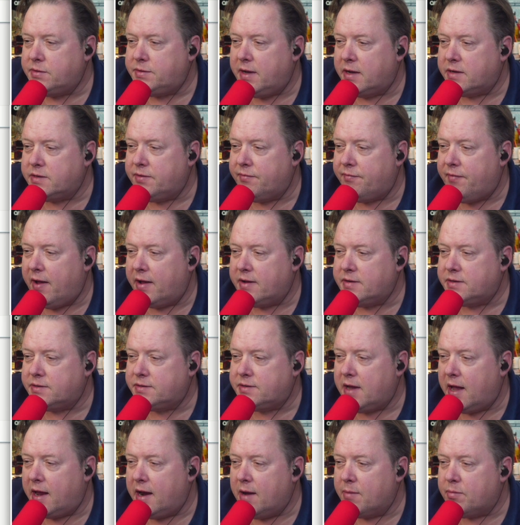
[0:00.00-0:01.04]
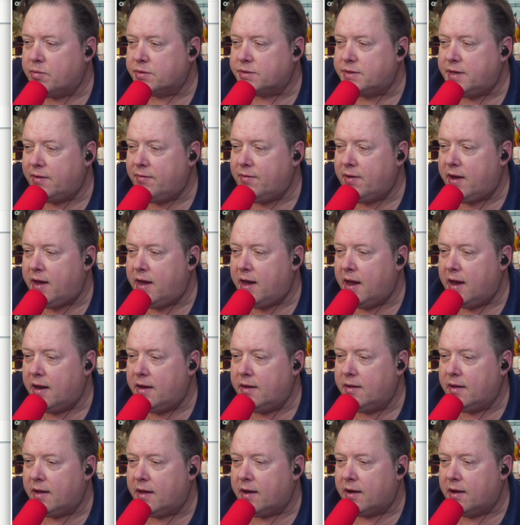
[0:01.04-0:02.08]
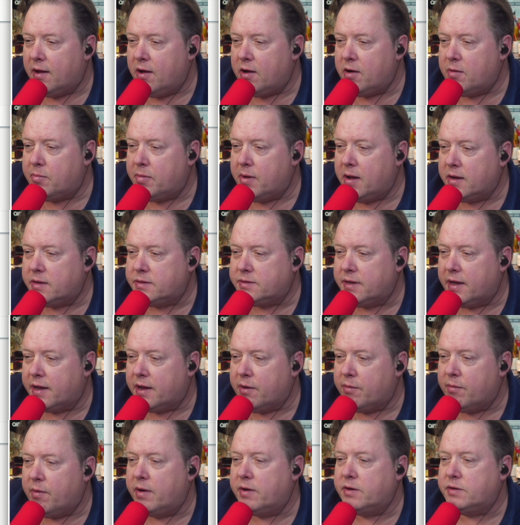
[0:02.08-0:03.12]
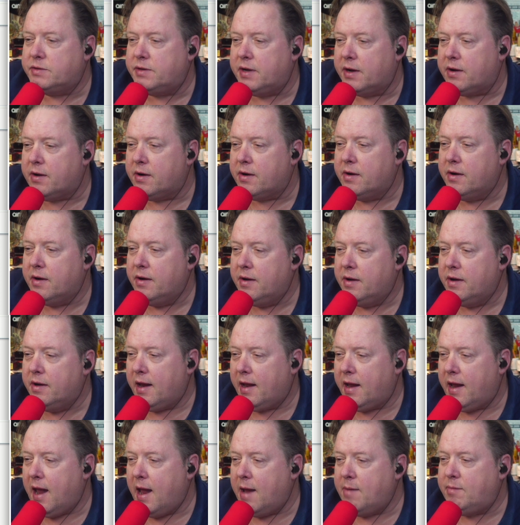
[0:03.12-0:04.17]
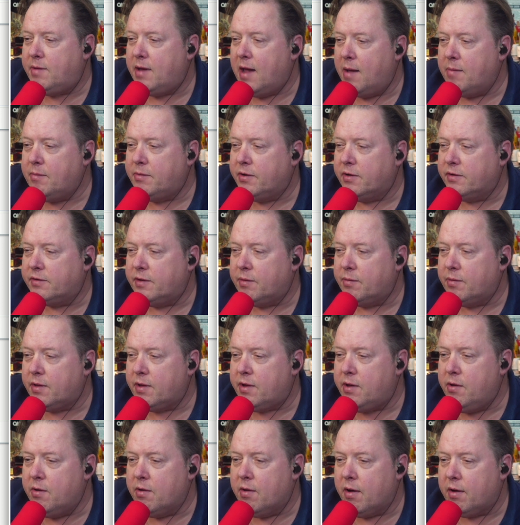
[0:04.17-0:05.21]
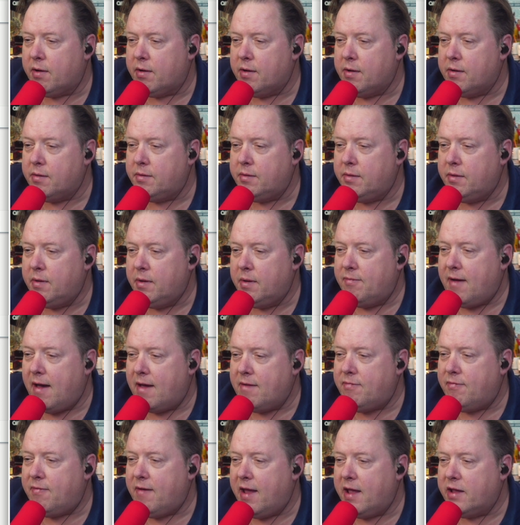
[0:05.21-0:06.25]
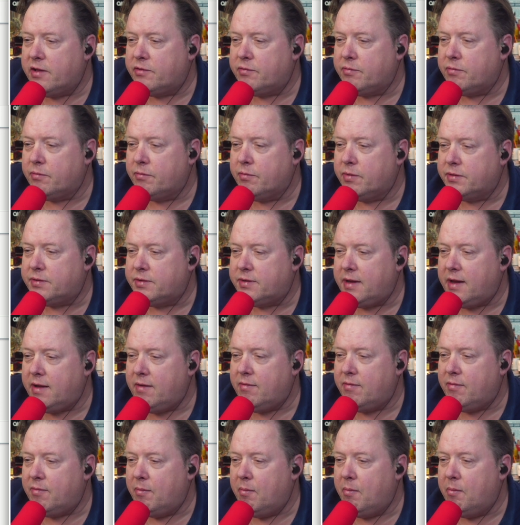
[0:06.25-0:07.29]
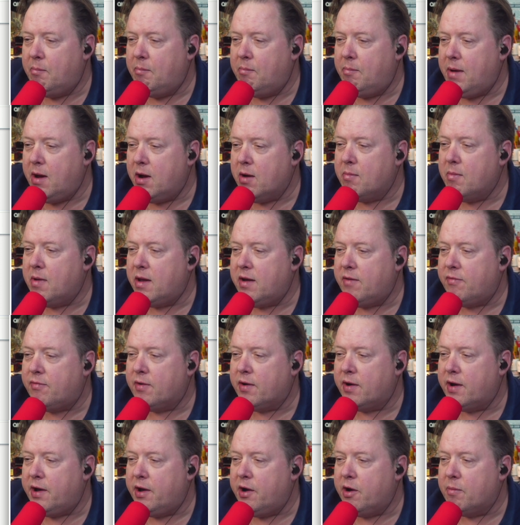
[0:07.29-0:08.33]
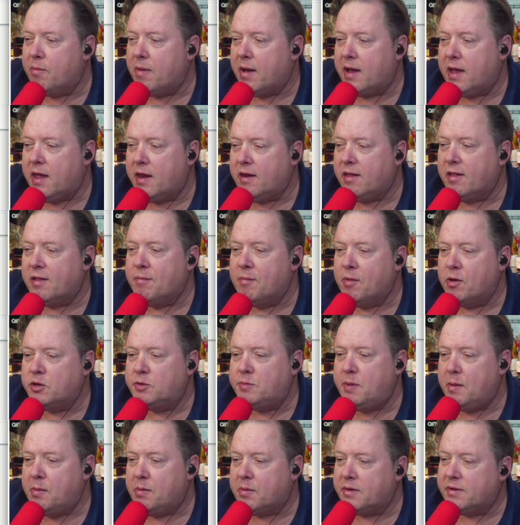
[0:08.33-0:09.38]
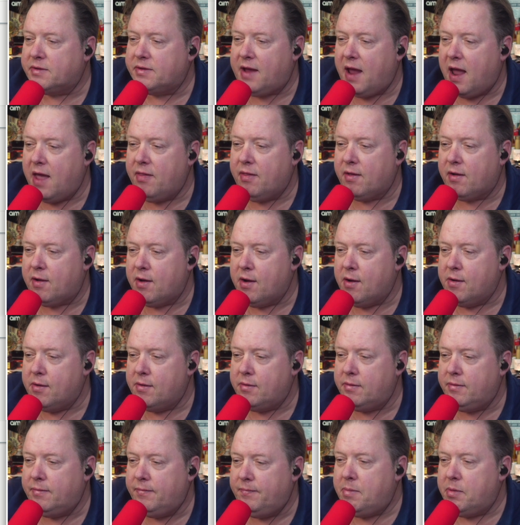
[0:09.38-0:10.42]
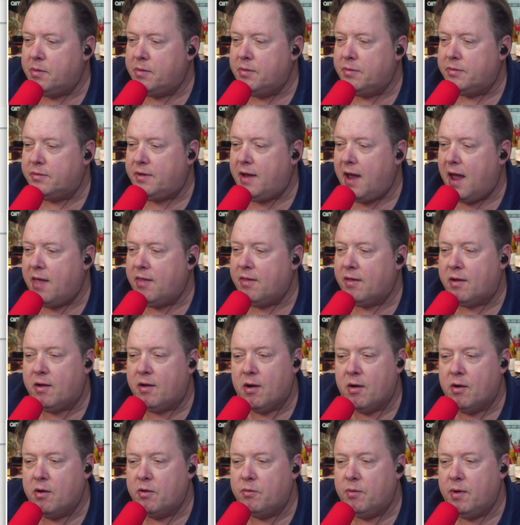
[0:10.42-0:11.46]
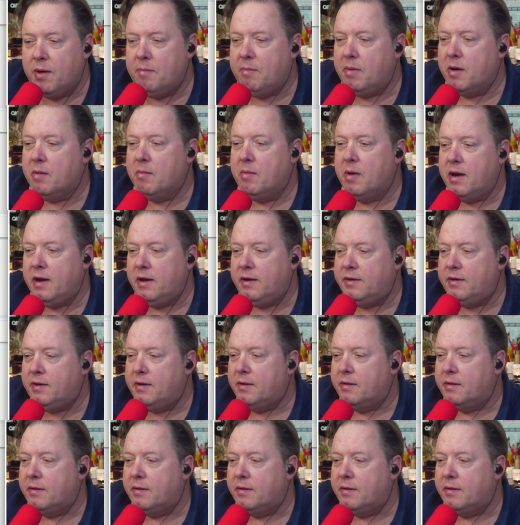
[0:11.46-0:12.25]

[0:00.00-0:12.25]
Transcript: First 1,000 fans that sign up received a kit. They get $100. They get a runner sticker and a game time jersey with a QR code. 5 fans receive beer money for a year by getting the most people to scan the code. People who scan the code win beer money